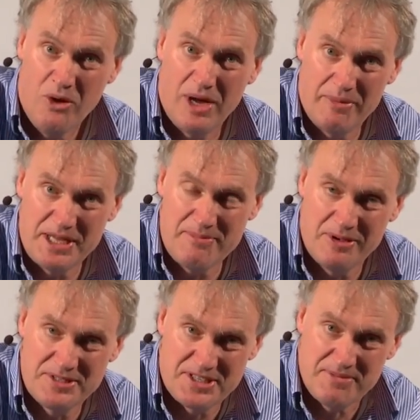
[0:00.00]
why would the
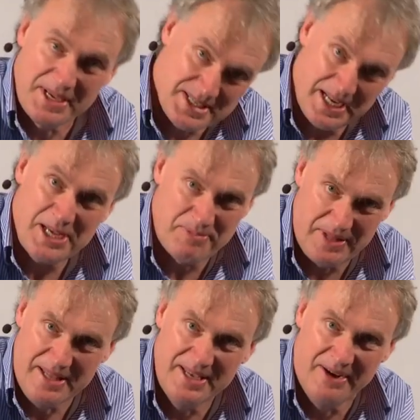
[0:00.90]
immune system be asleep
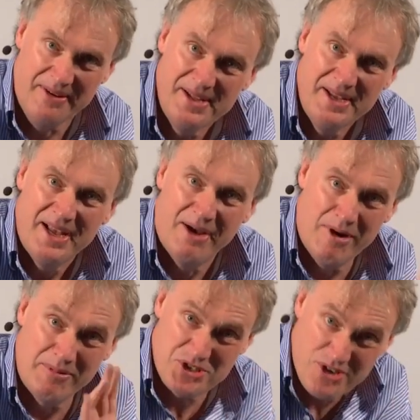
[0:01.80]
then, And
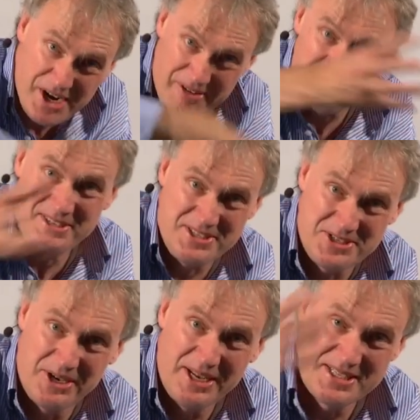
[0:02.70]
what would trigger it to
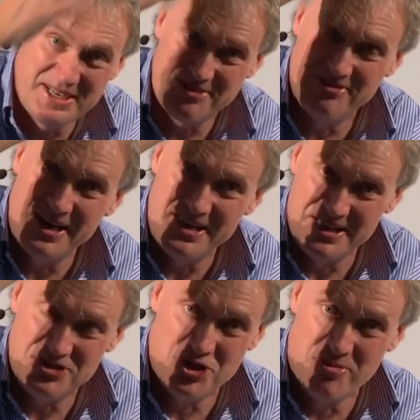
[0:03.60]
suddenly start fighting
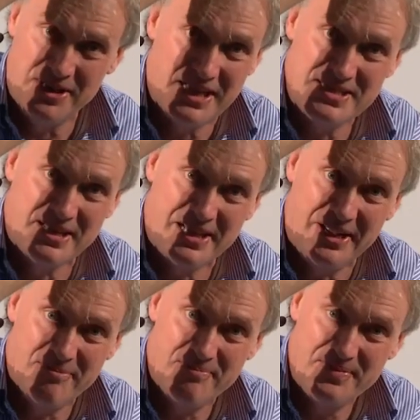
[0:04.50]
the tumour? And that's not clear.